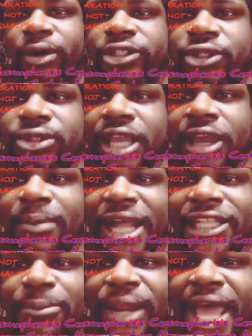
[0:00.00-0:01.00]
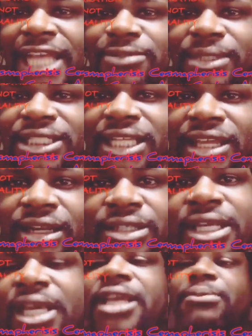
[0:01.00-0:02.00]
What you think about the plasma
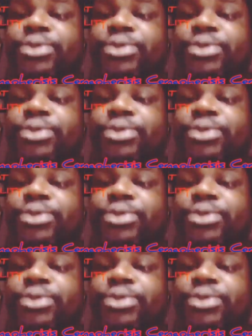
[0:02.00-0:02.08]
centers?